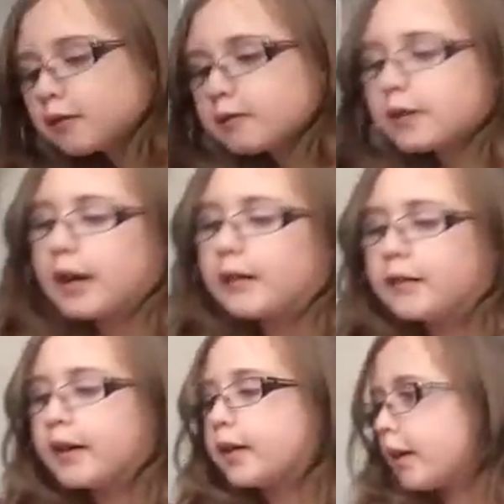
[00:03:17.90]

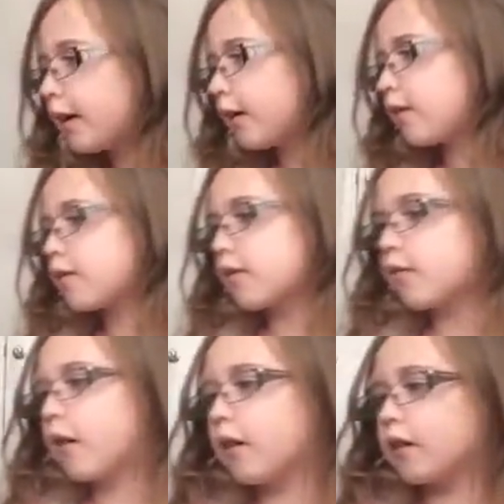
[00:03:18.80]
I also
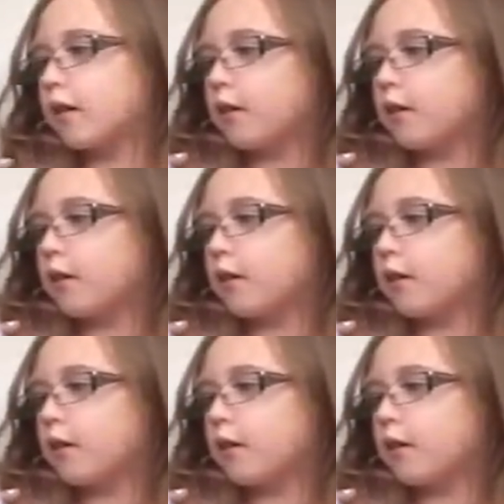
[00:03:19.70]
got